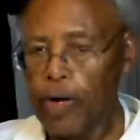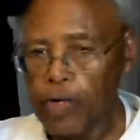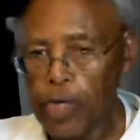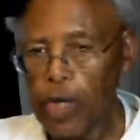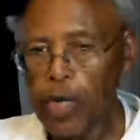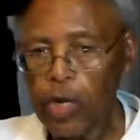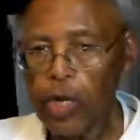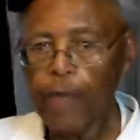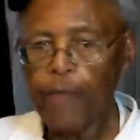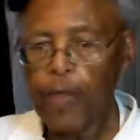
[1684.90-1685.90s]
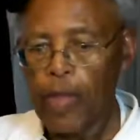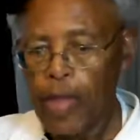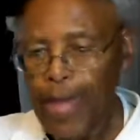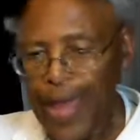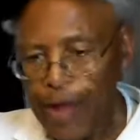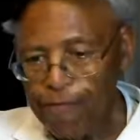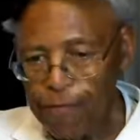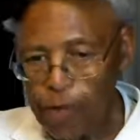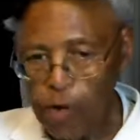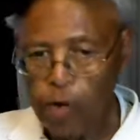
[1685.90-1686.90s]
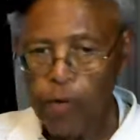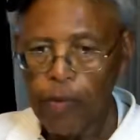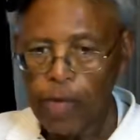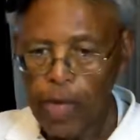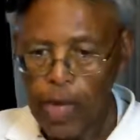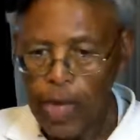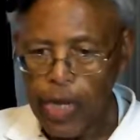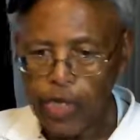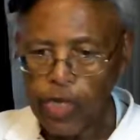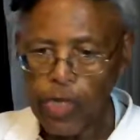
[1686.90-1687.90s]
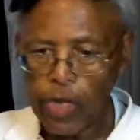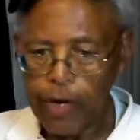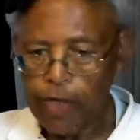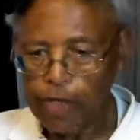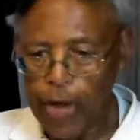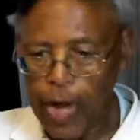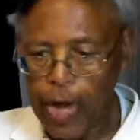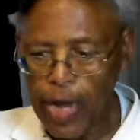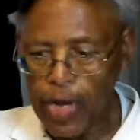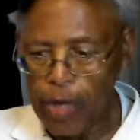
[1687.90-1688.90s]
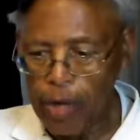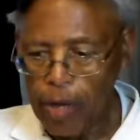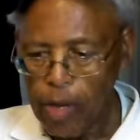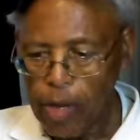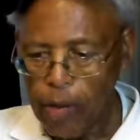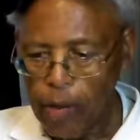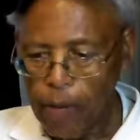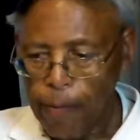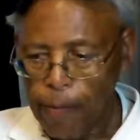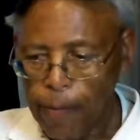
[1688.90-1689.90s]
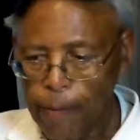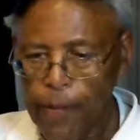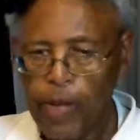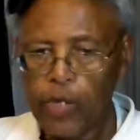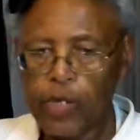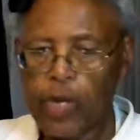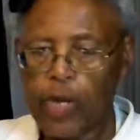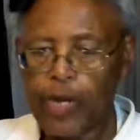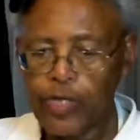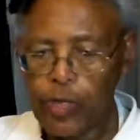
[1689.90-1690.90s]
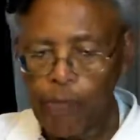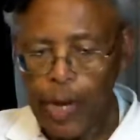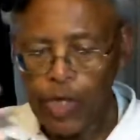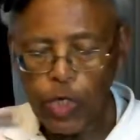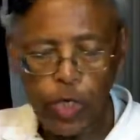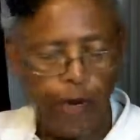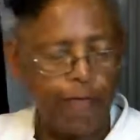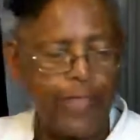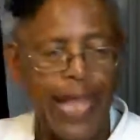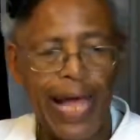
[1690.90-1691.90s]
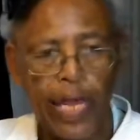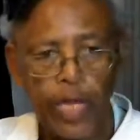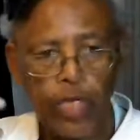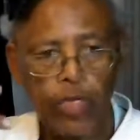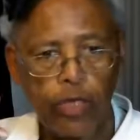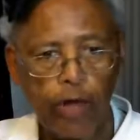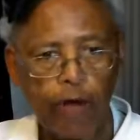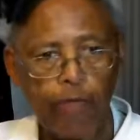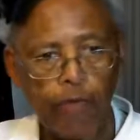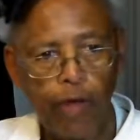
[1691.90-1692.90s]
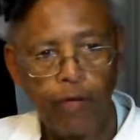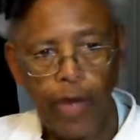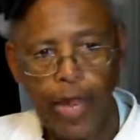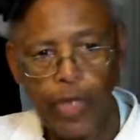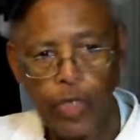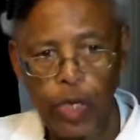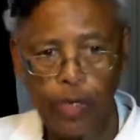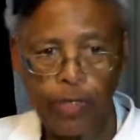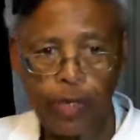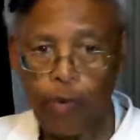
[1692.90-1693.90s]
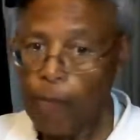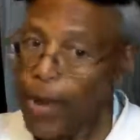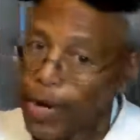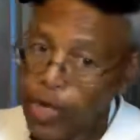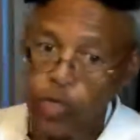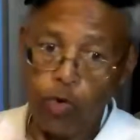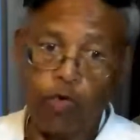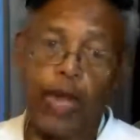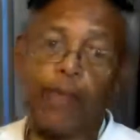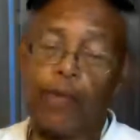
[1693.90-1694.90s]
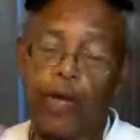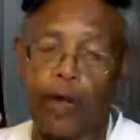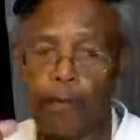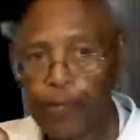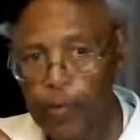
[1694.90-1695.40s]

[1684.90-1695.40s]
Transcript: until after he solidified his consummation of knowledge of the revelations. I went back into Arabia